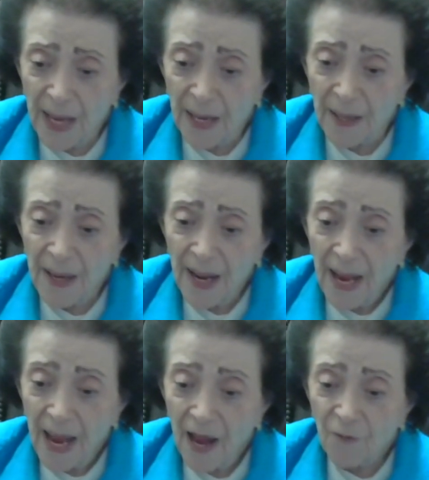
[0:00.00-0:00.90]
men
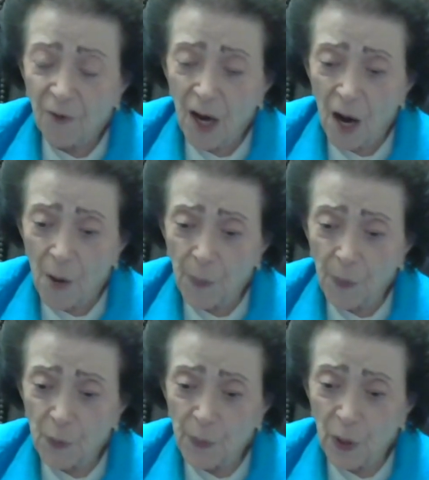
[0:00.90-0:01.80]
have
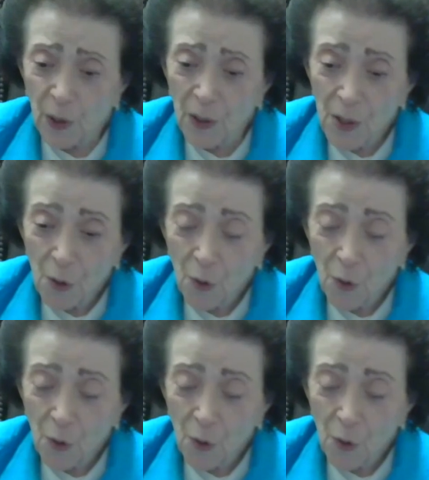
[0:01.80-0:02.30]
comparable,